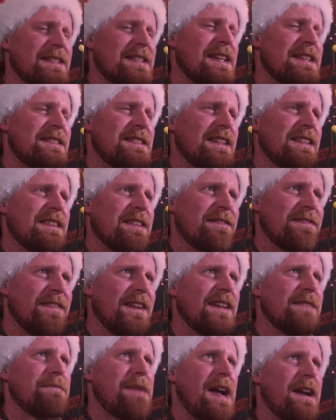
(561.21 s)
It tastes like the
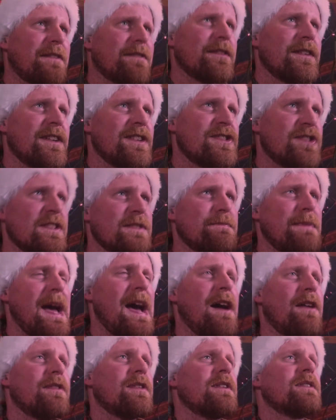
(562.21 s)
fake macaroni and cheese
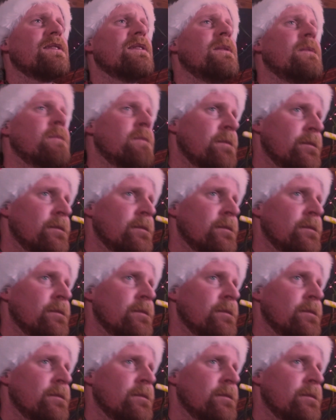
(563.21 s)
powdered.